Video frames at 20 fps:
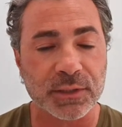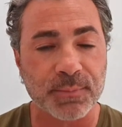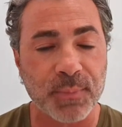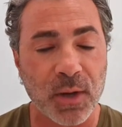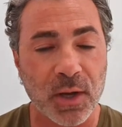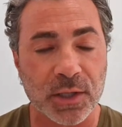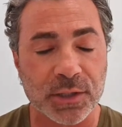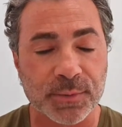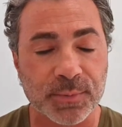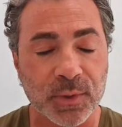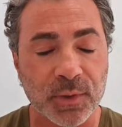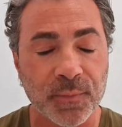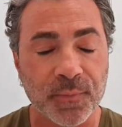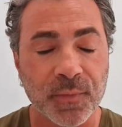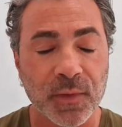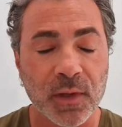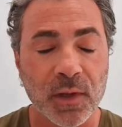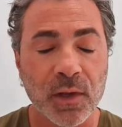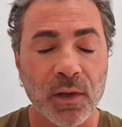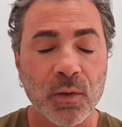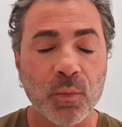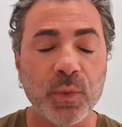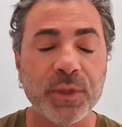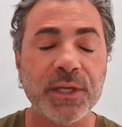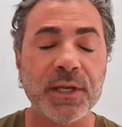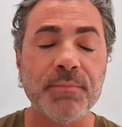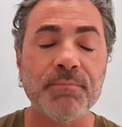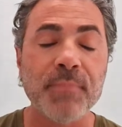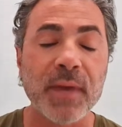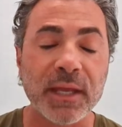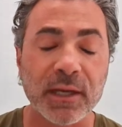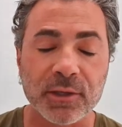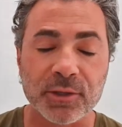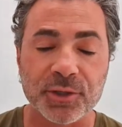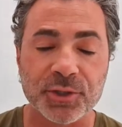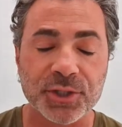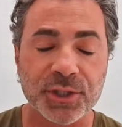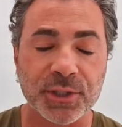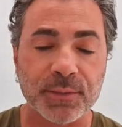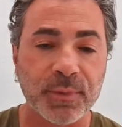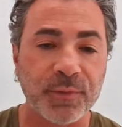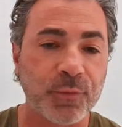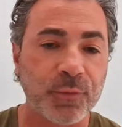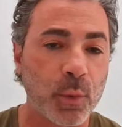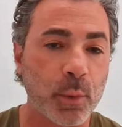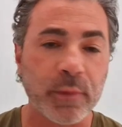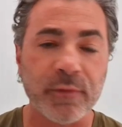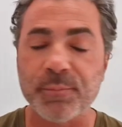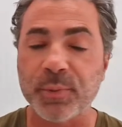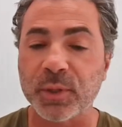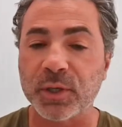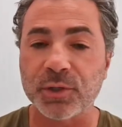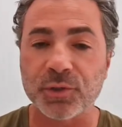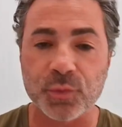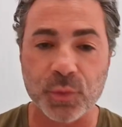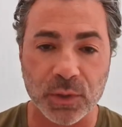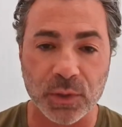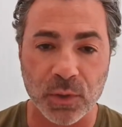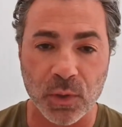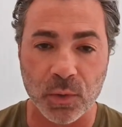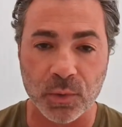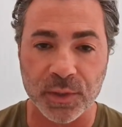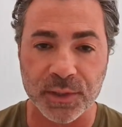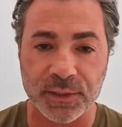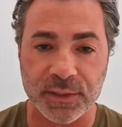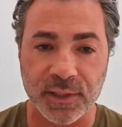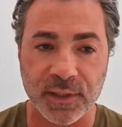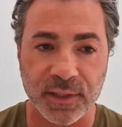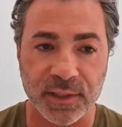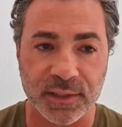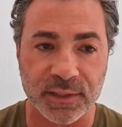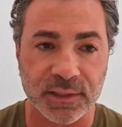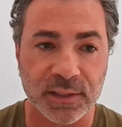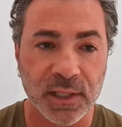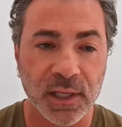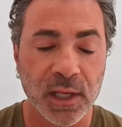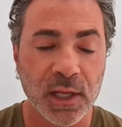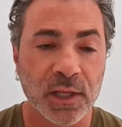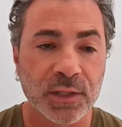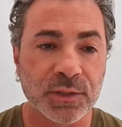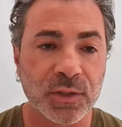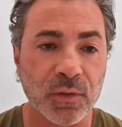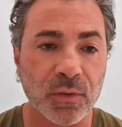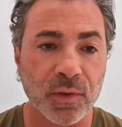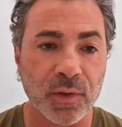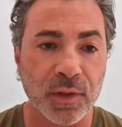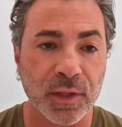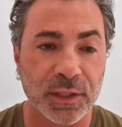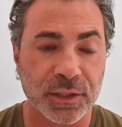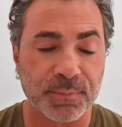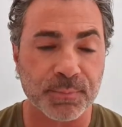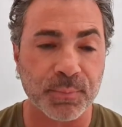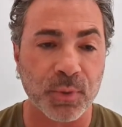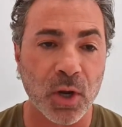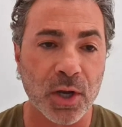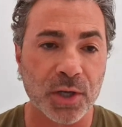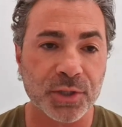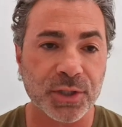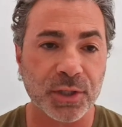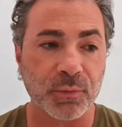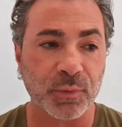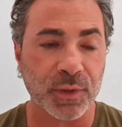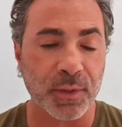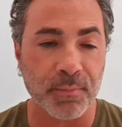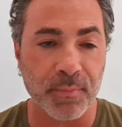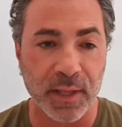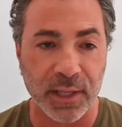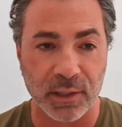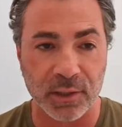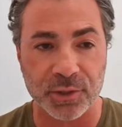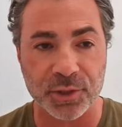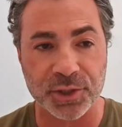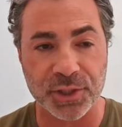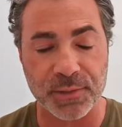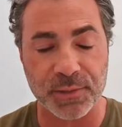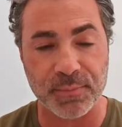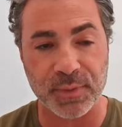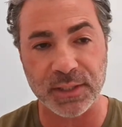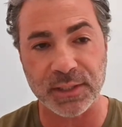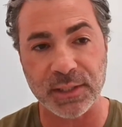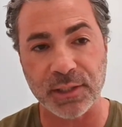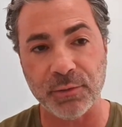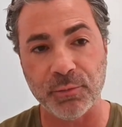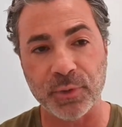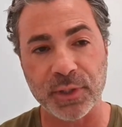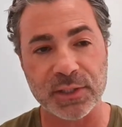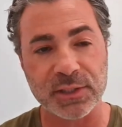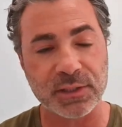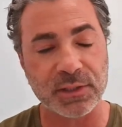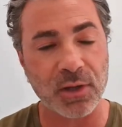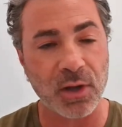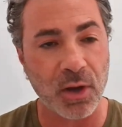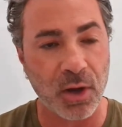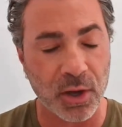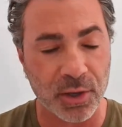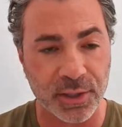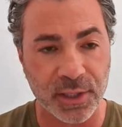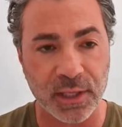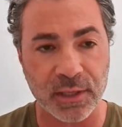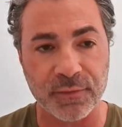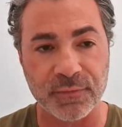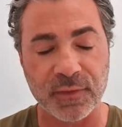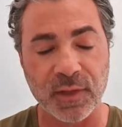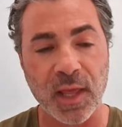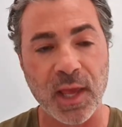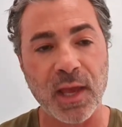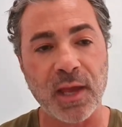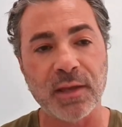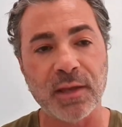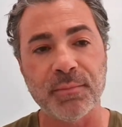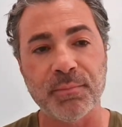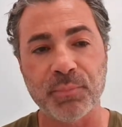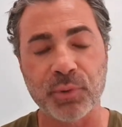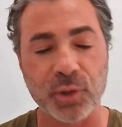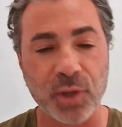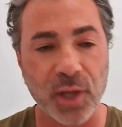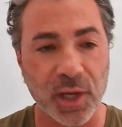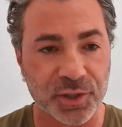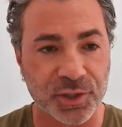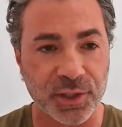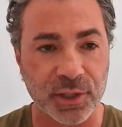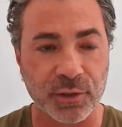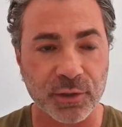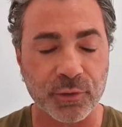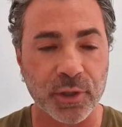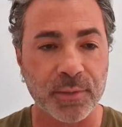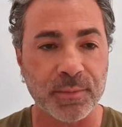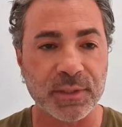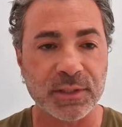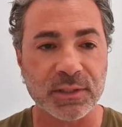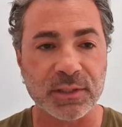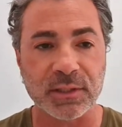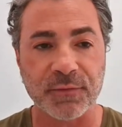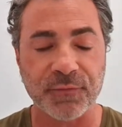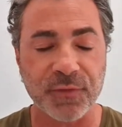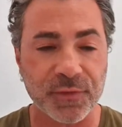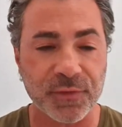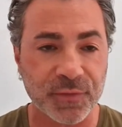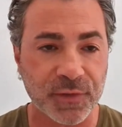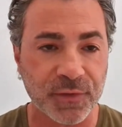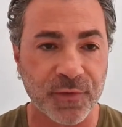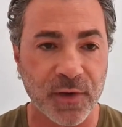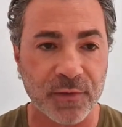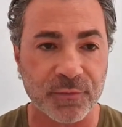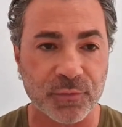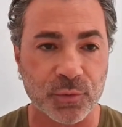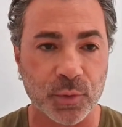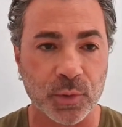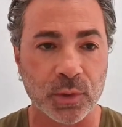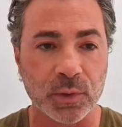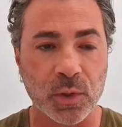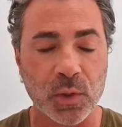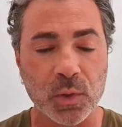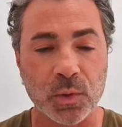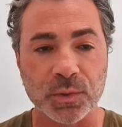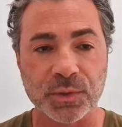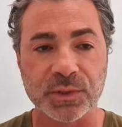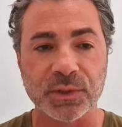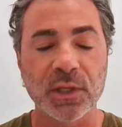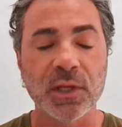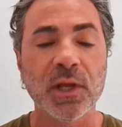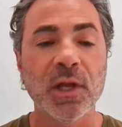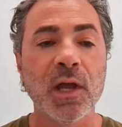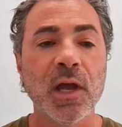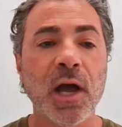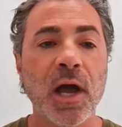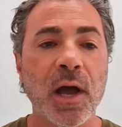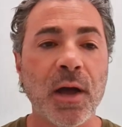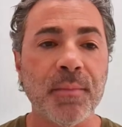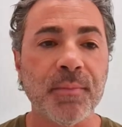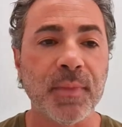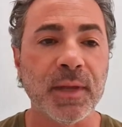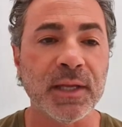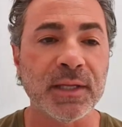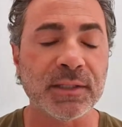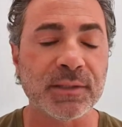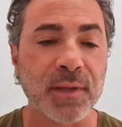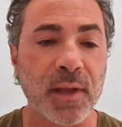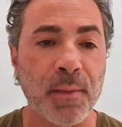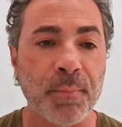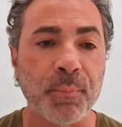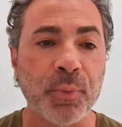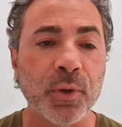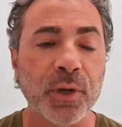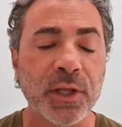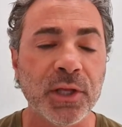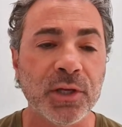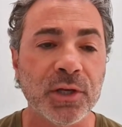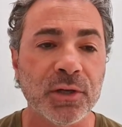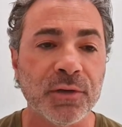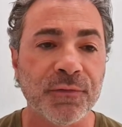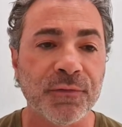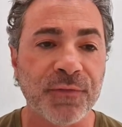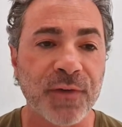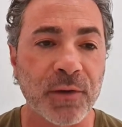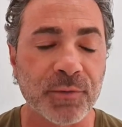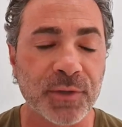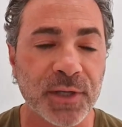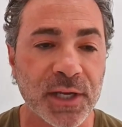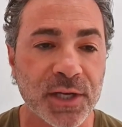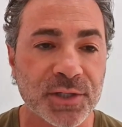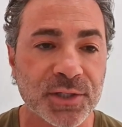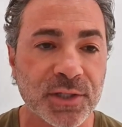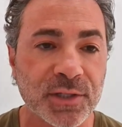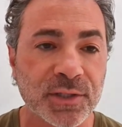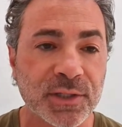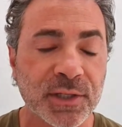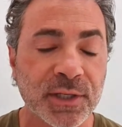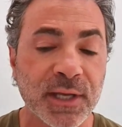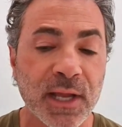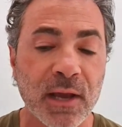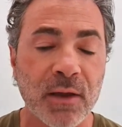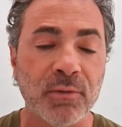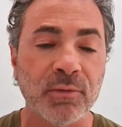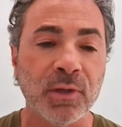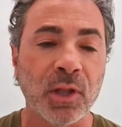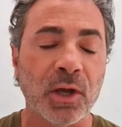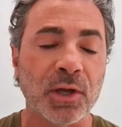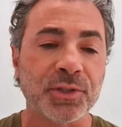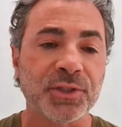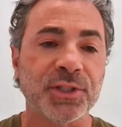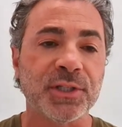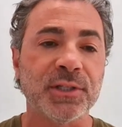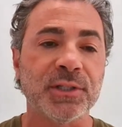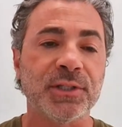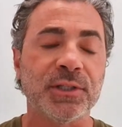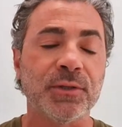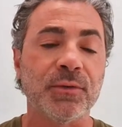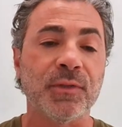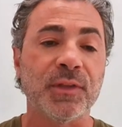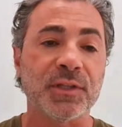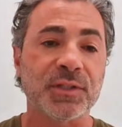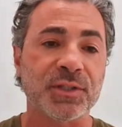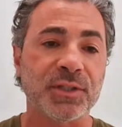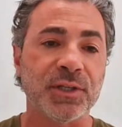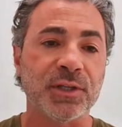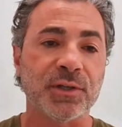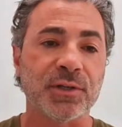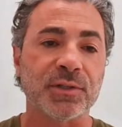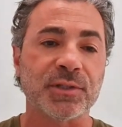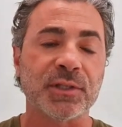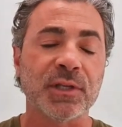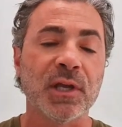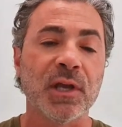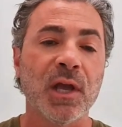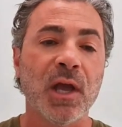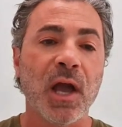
as possible. We did metallurgy before we put a drill hole into this. So this project, with the metallurgy being de-risked on native land, production agreements, the 55 drill holes, is a pretty good foundation to now launch into this year's